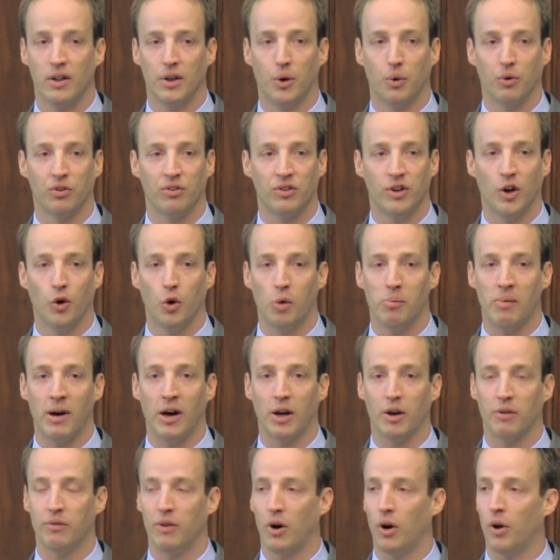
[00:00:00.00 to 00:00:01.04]
There was no
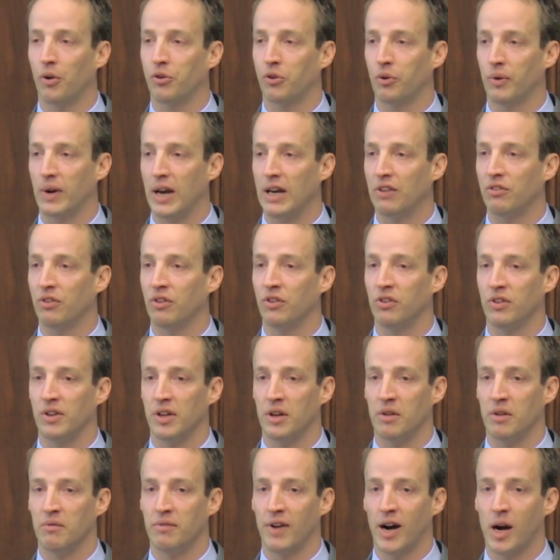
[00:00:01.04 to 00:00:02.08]
amount of alteration to
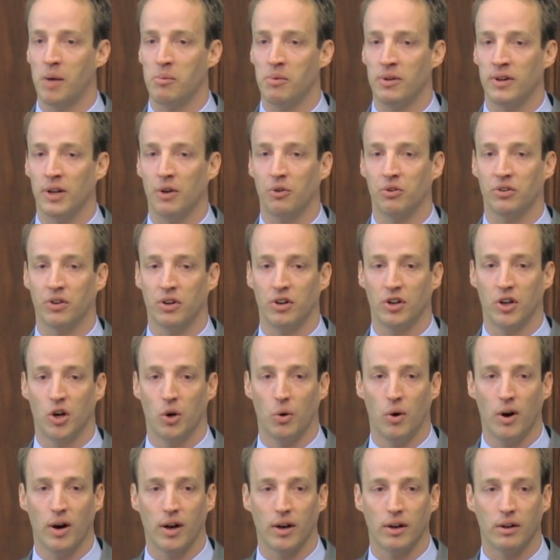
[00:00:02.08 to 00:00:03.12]
the environment that was going to
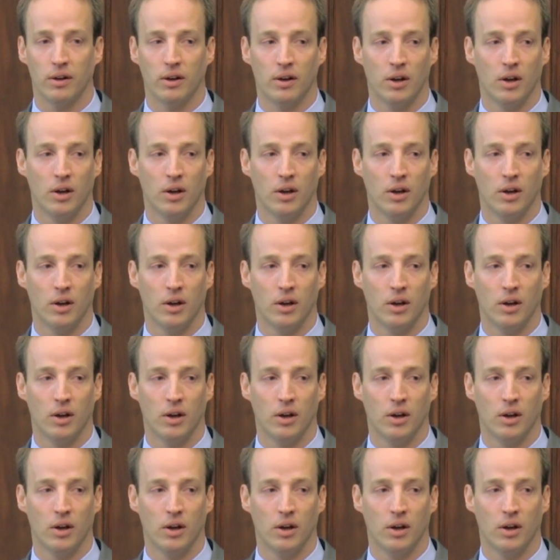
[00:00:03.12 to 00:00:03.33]
go on.